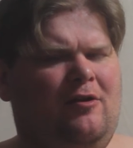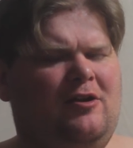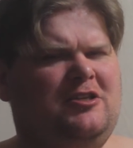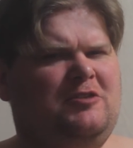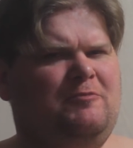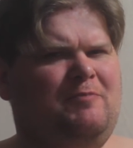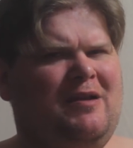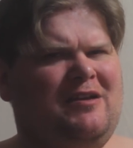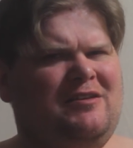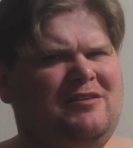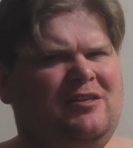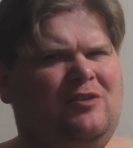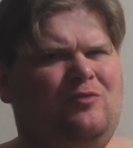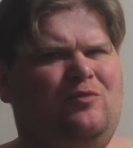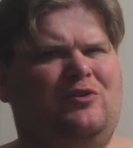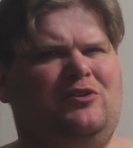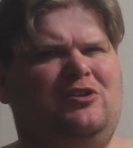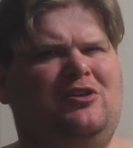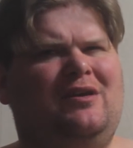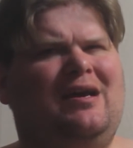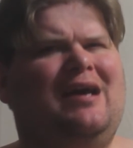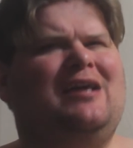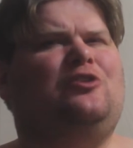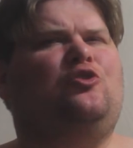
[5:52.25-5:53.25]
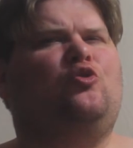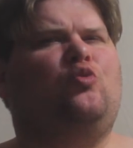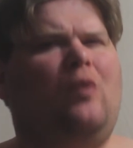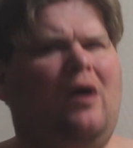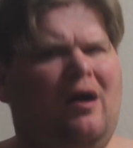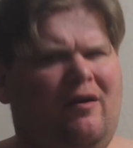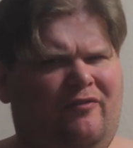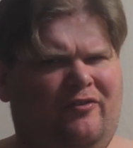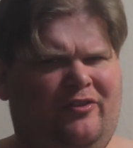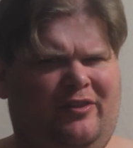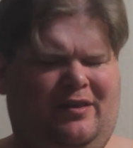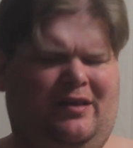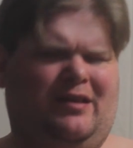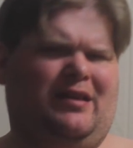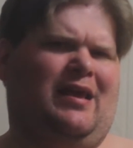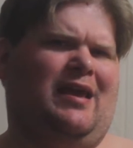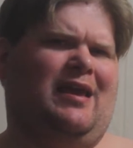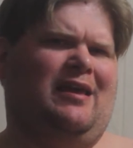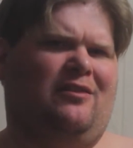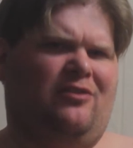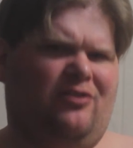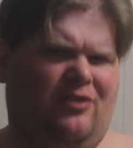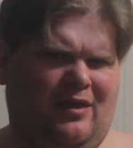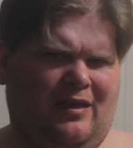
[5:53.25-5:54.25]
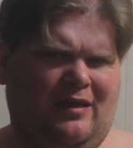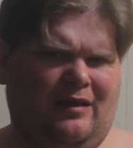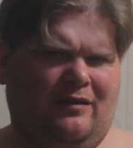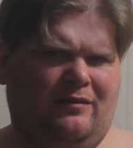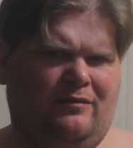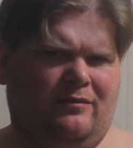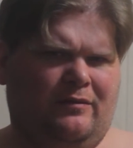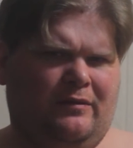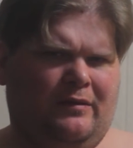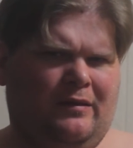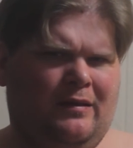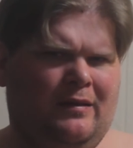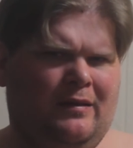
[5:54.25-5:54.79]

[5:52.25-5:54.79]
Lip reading: especially when you got 12 of the dang things.